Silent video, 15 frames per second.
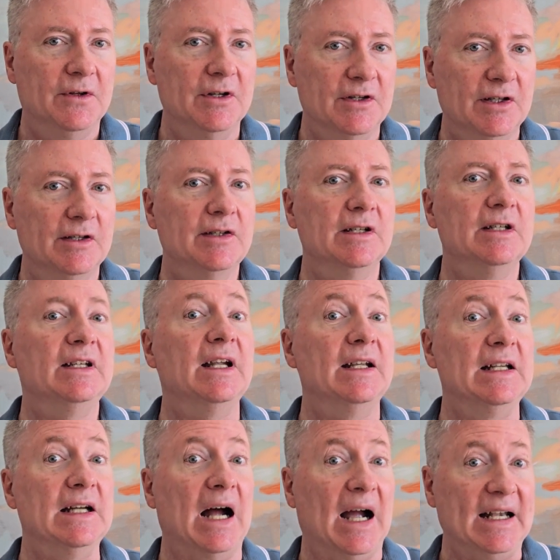this
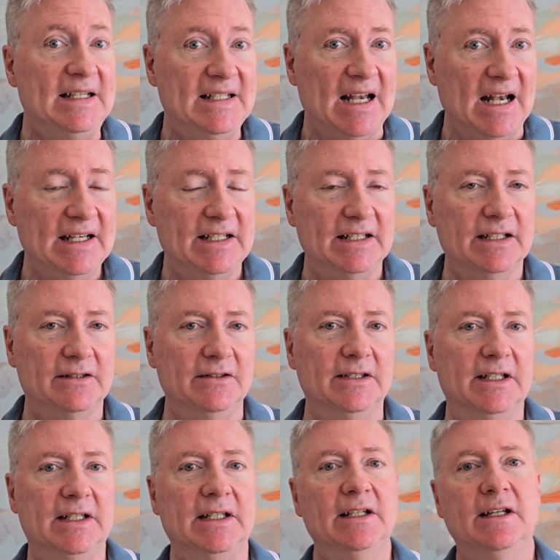isn't
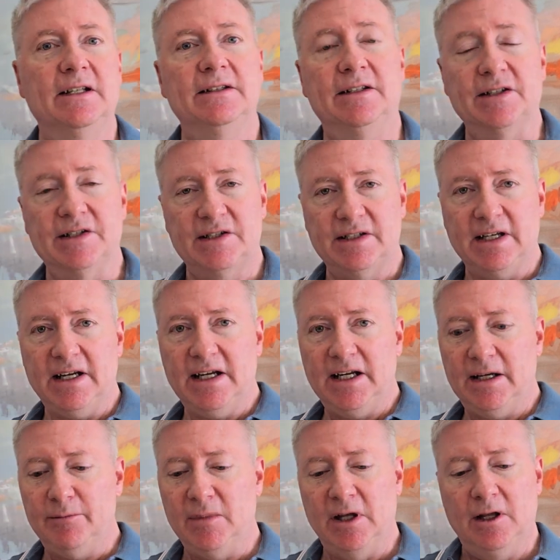identically the
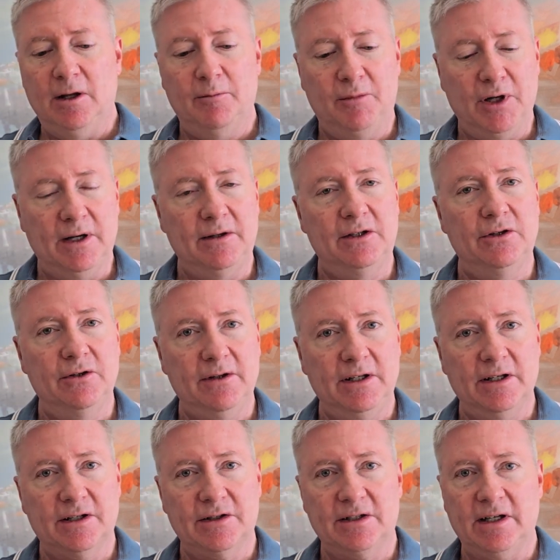same, but to the
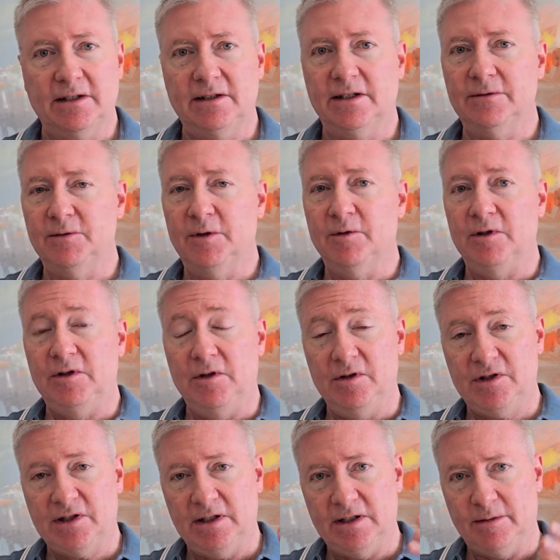extent that we
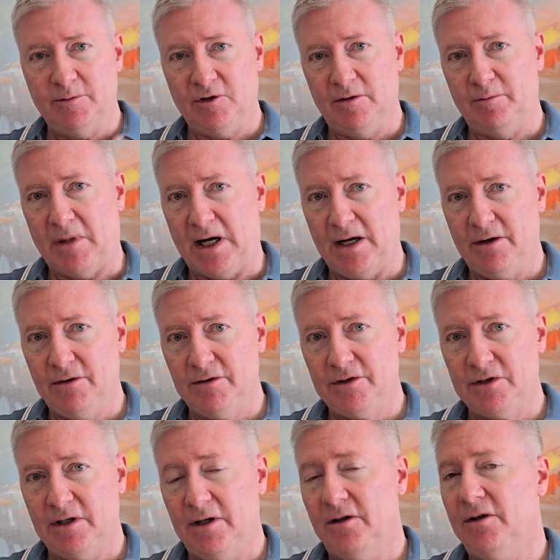reduce the number of
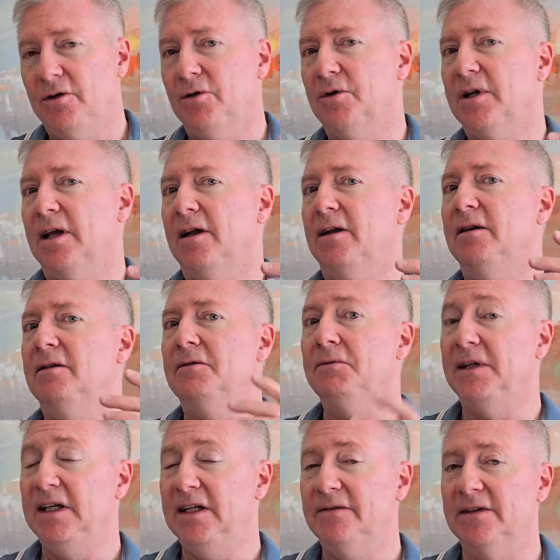buyers who can
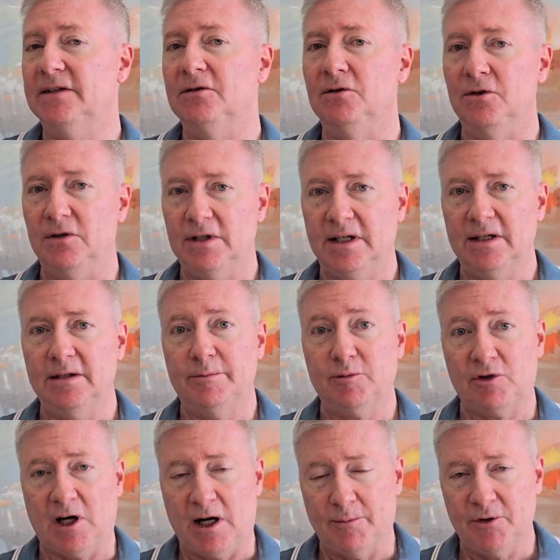even look at a
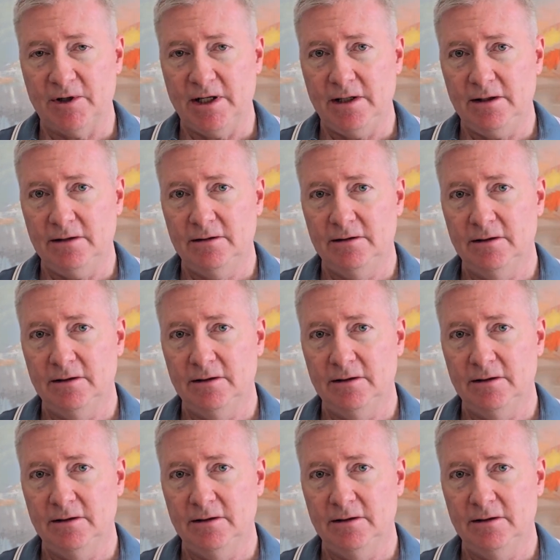property,